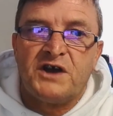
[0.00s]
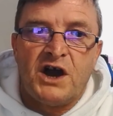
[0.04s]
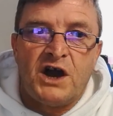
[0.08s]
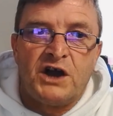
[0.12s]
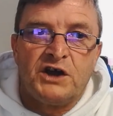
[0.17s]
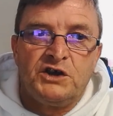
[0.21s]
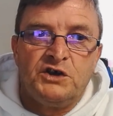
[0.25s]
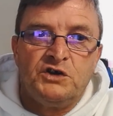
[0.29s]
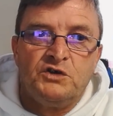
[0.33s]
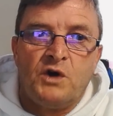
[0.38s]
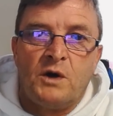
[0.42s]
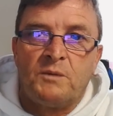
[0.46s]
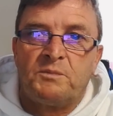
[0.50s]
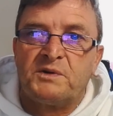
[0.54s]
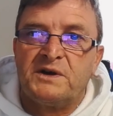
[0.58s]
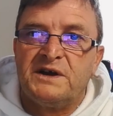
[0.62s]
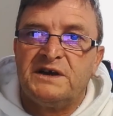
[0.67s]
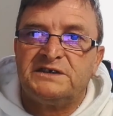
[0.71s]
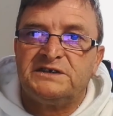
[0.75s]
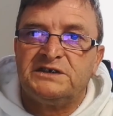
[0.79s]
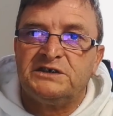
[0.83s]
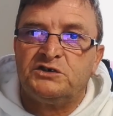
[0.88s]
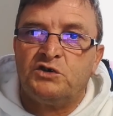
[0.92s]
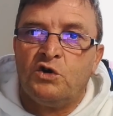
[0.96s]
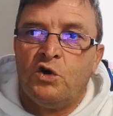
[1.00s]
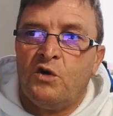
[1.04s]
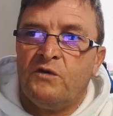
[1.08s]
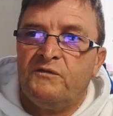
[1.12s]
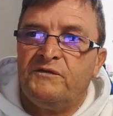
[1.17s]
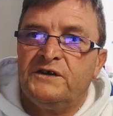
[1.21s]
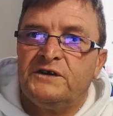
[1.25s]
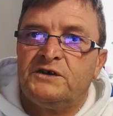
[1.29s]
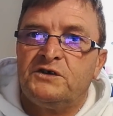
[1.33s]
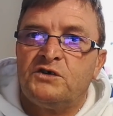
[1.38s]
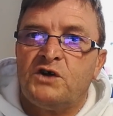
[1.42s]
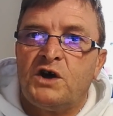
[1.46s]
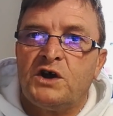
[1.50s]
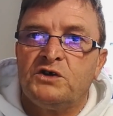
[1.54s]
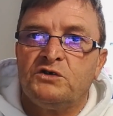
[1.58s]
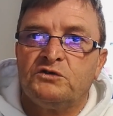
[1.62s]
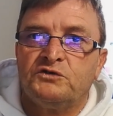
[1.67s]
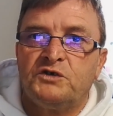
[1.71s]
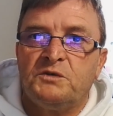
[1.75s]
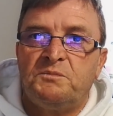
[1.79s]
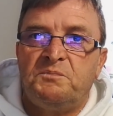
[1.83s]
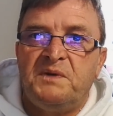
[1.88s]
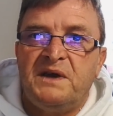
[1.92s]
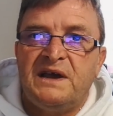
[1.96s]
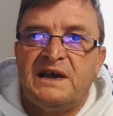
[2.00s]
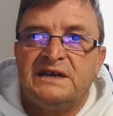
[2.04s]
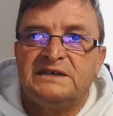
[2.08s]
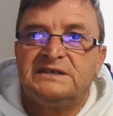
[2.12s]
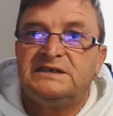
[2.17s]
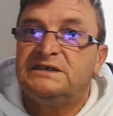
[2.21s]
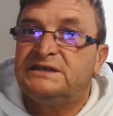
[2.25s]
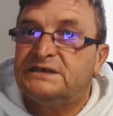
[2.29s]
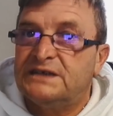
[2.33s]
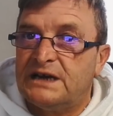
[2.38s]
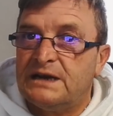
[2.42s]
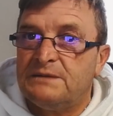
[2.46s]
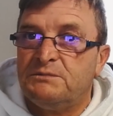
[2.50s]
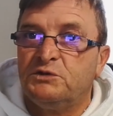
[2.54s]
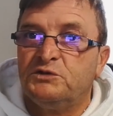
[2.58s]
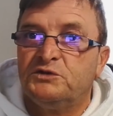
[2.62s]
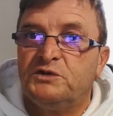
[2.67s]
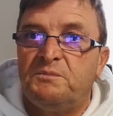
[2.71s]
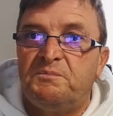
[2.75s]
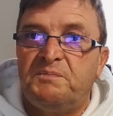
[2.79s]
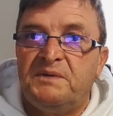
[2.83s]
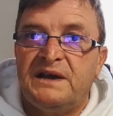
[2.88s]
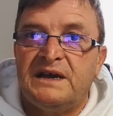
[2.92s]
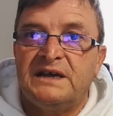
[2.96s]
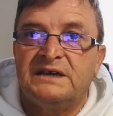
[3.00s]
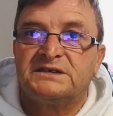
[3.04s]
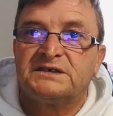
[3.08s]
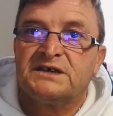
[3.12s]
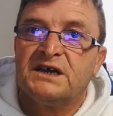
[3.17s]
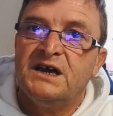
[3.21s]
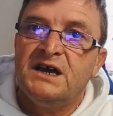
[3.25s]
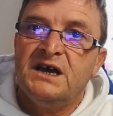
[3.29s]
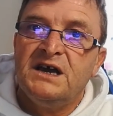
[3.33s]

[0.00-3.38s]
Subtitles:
Are you operating COVID or are you under pace? He said, I'm under pace.